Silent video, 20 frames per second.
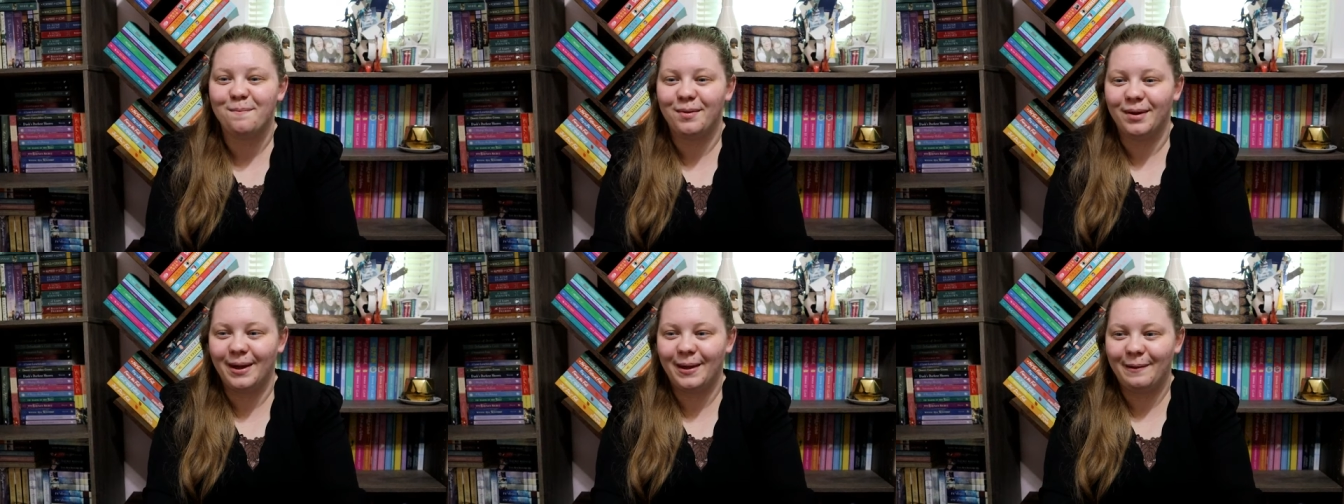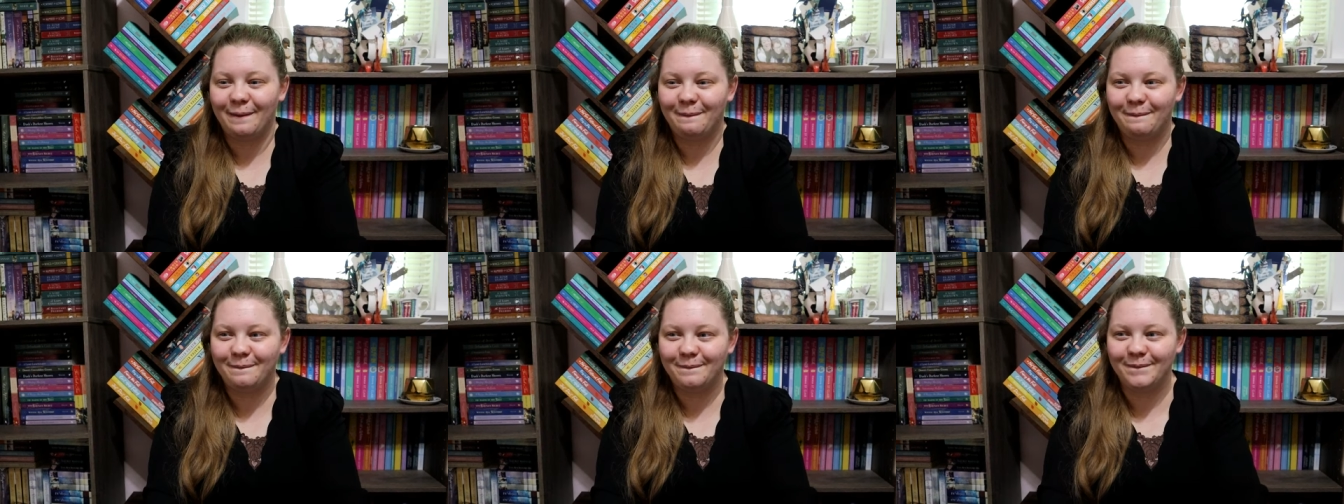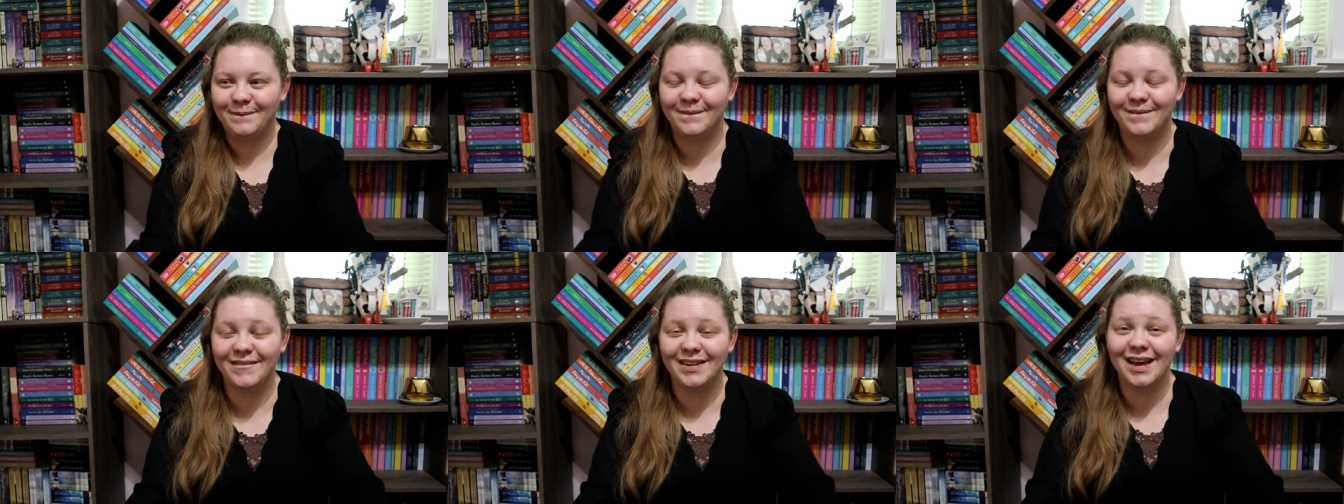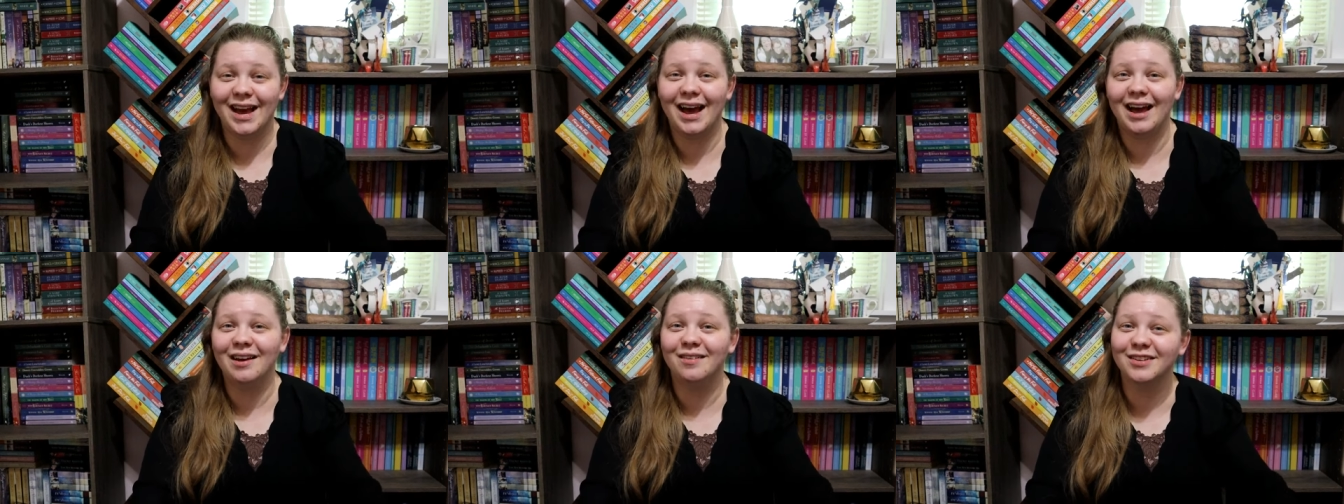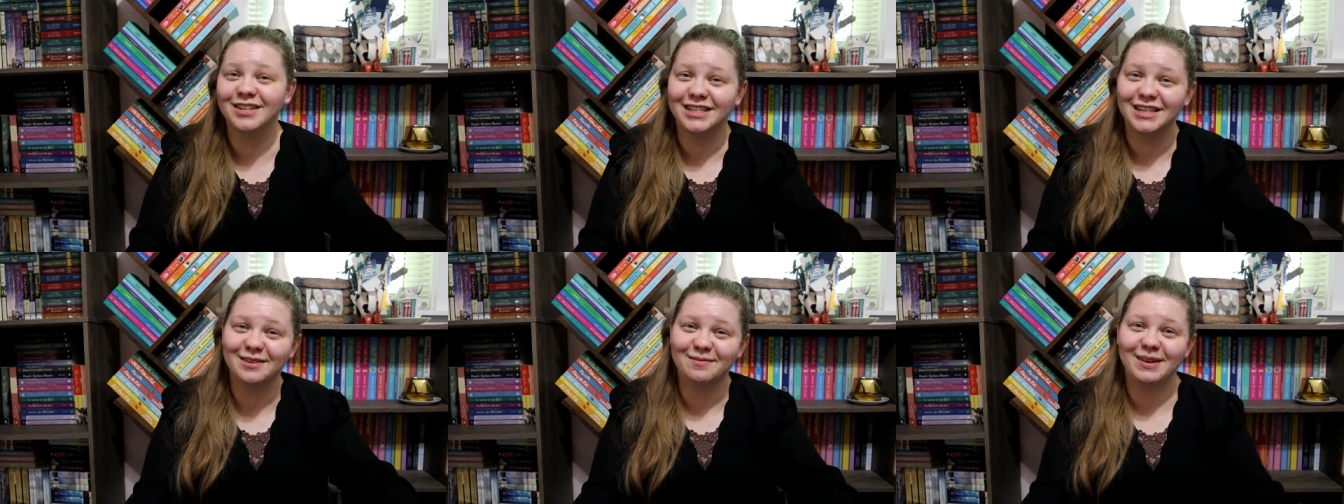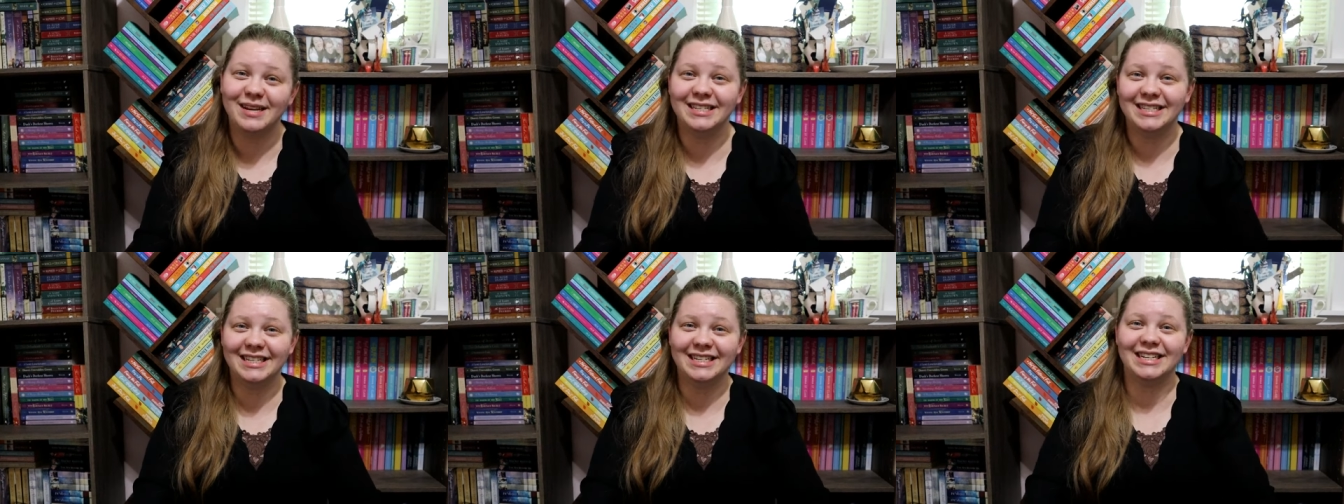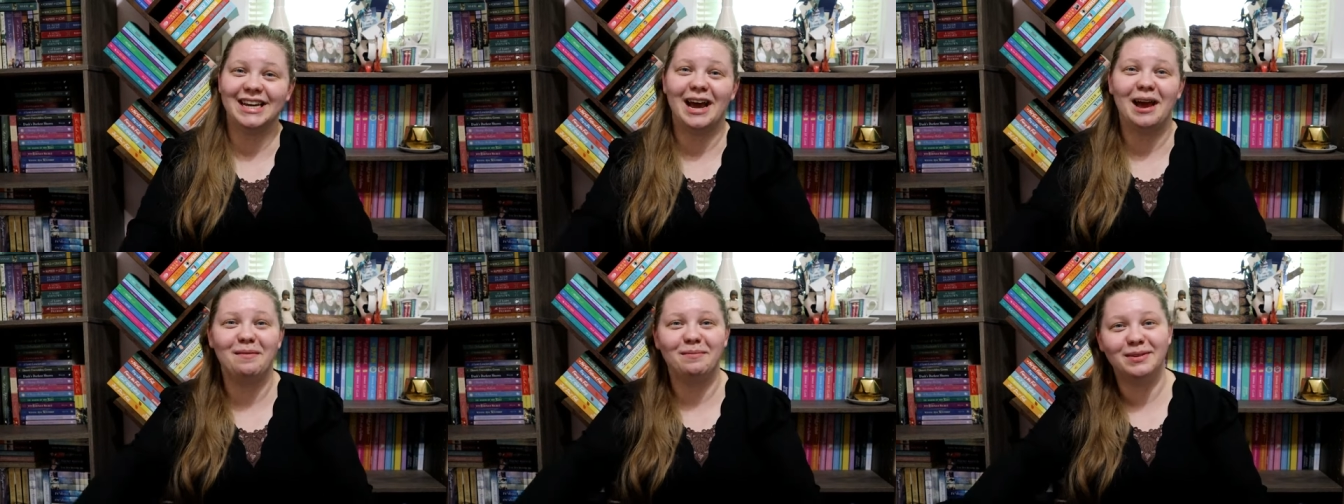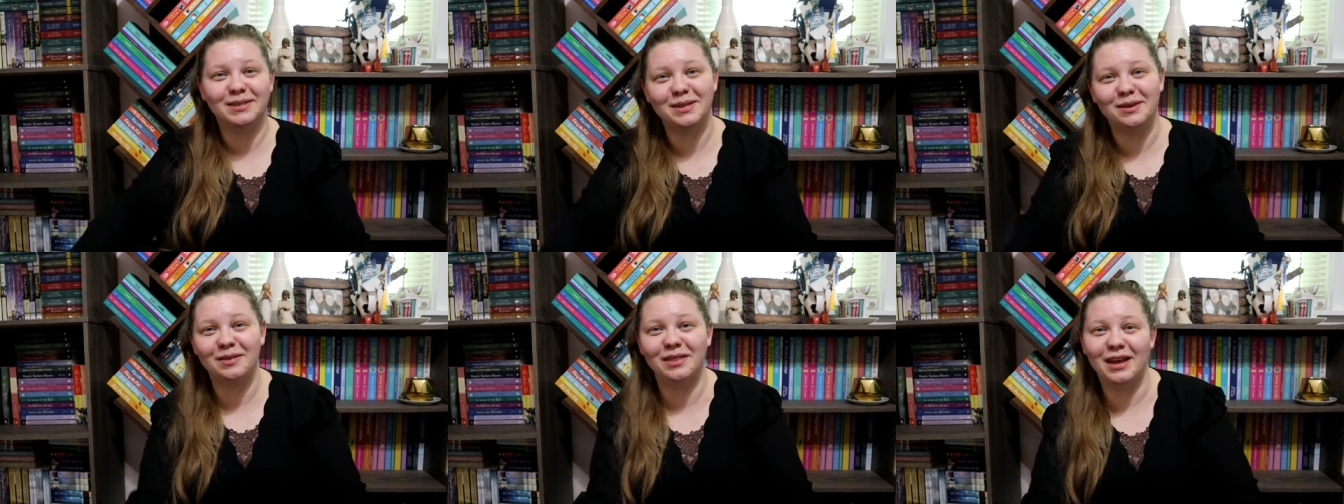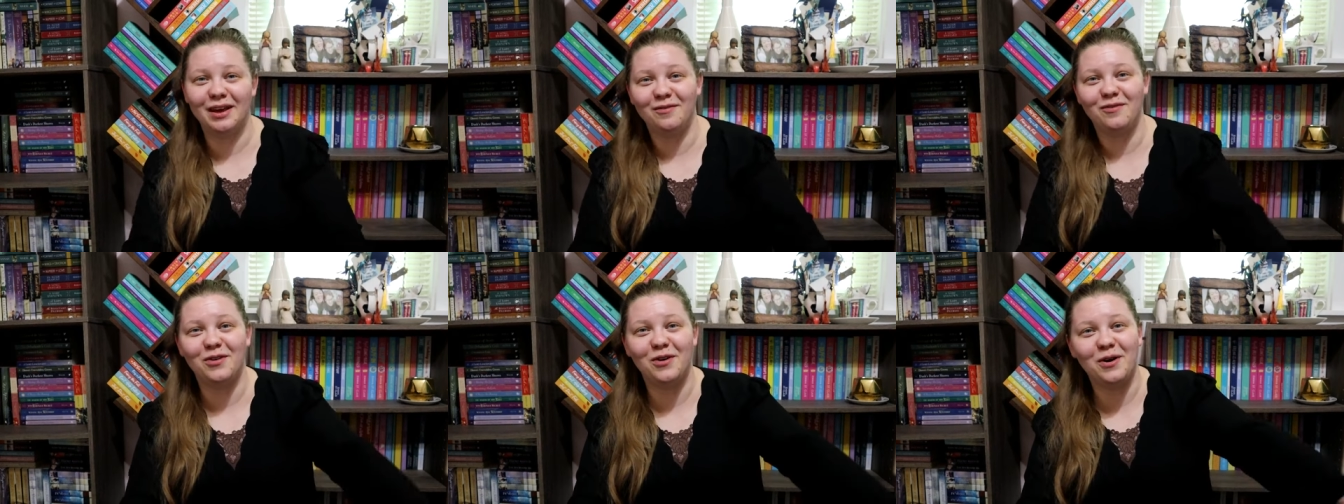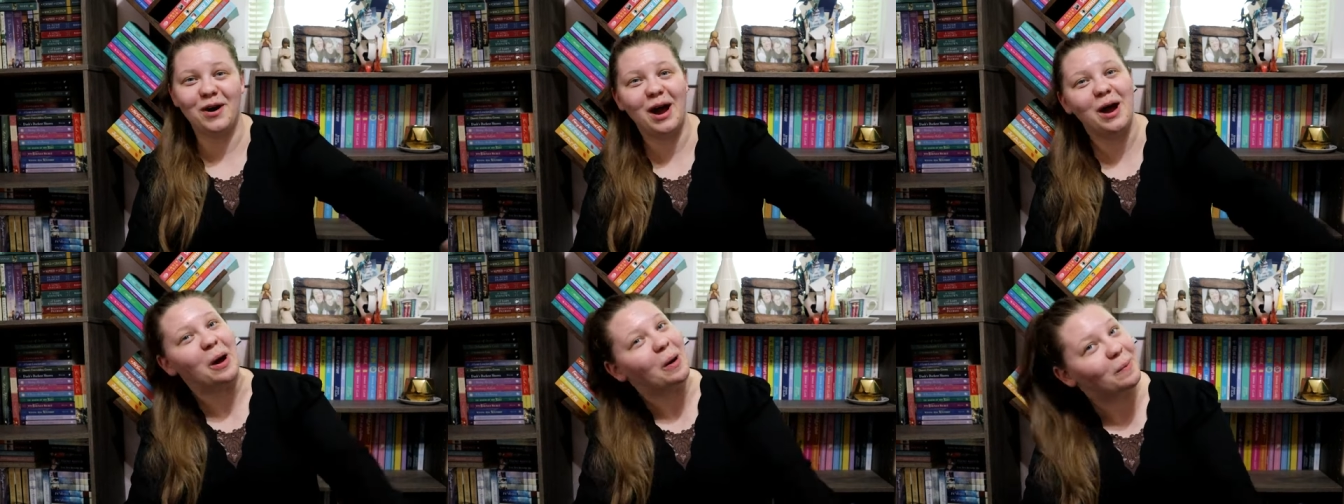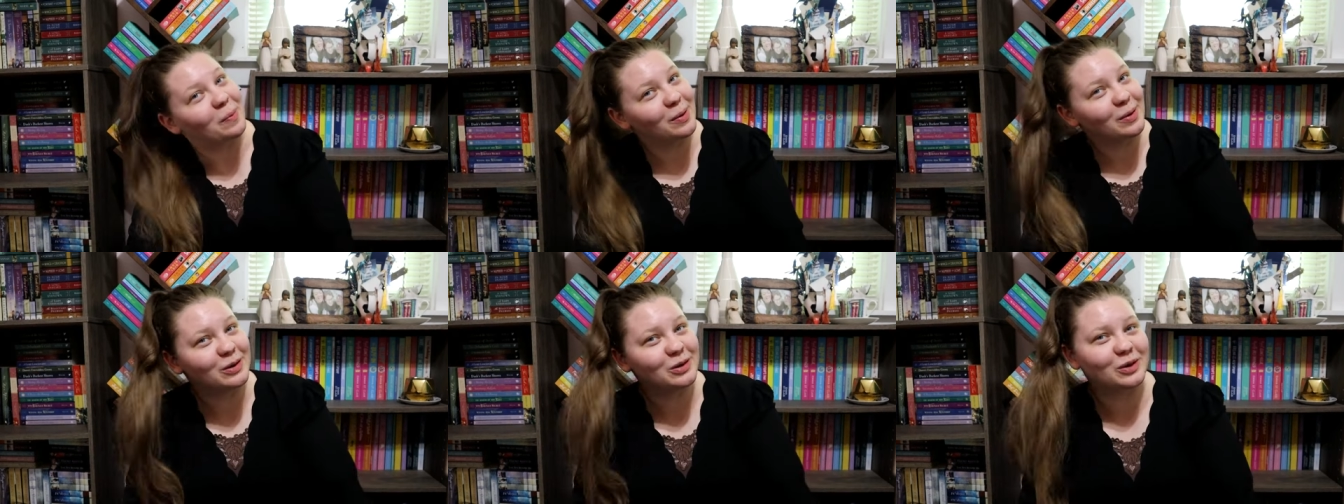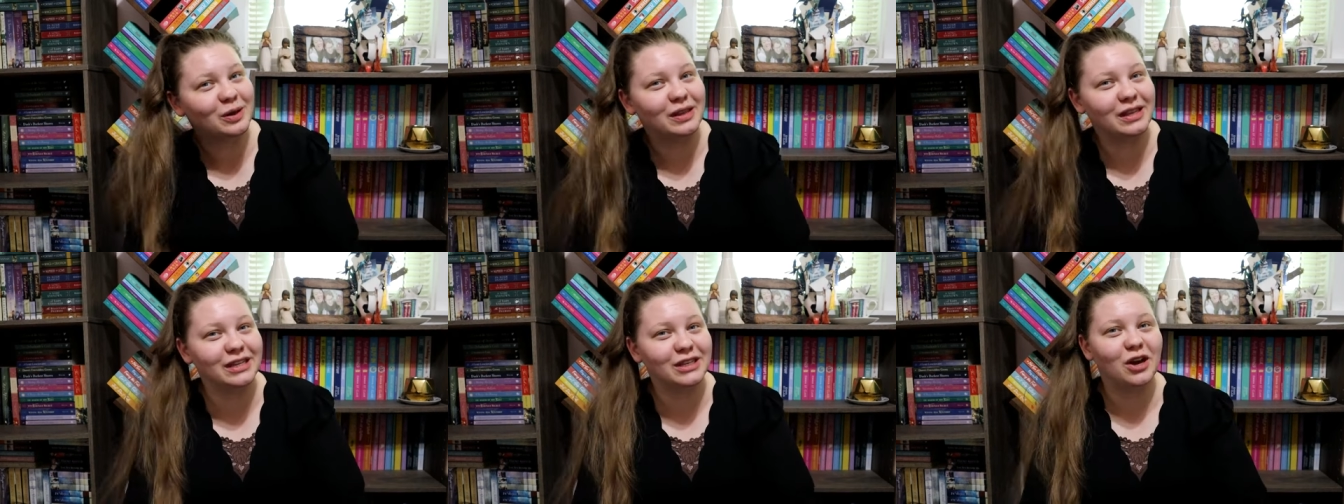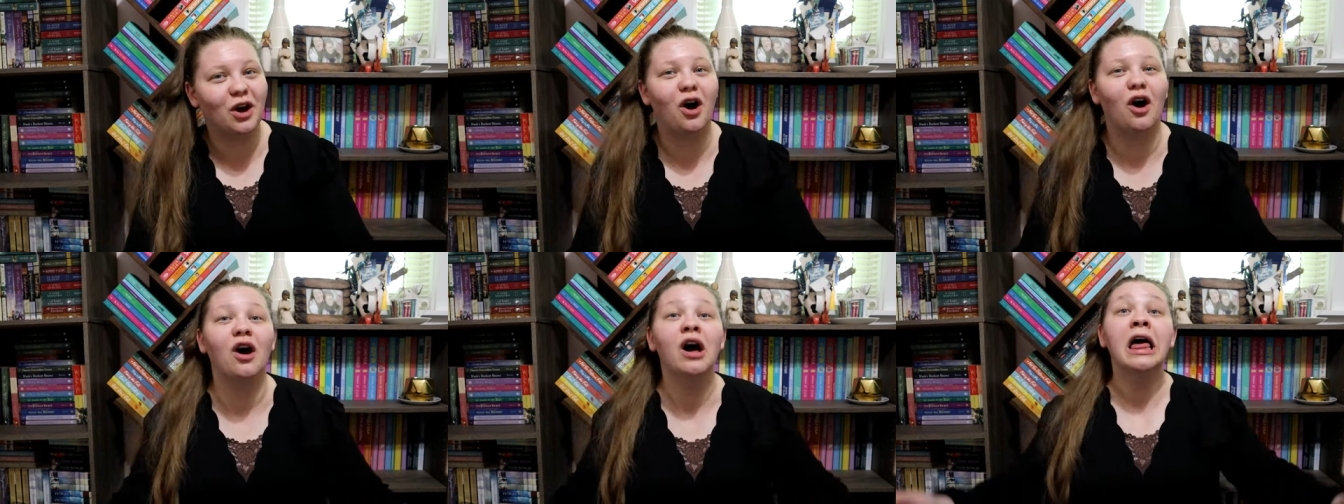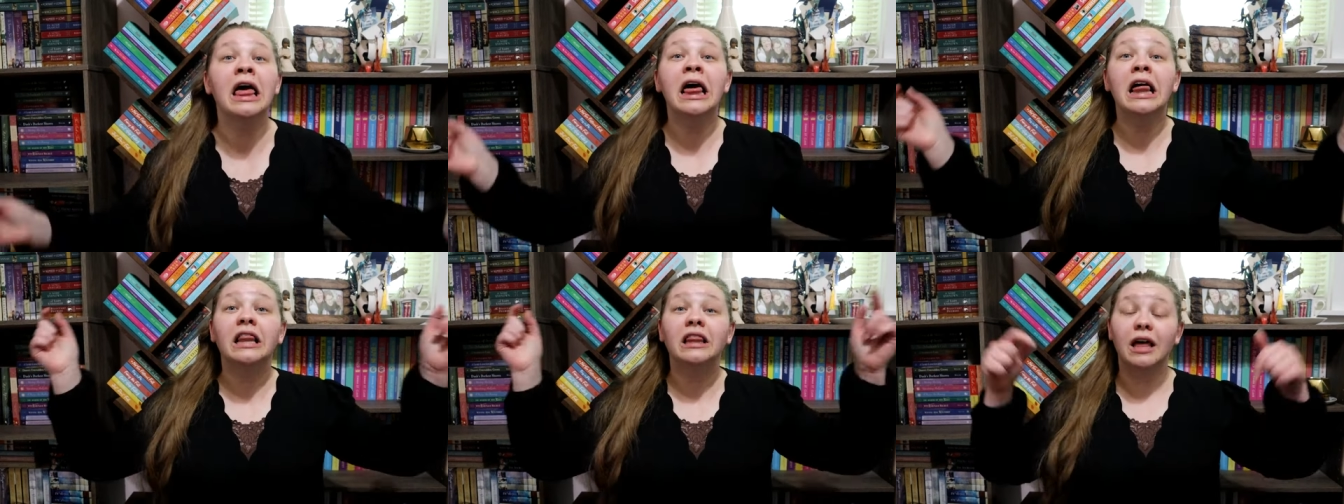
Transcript: But yeah, it was an amazing time. So thankful. I hope you enjoyed this haul.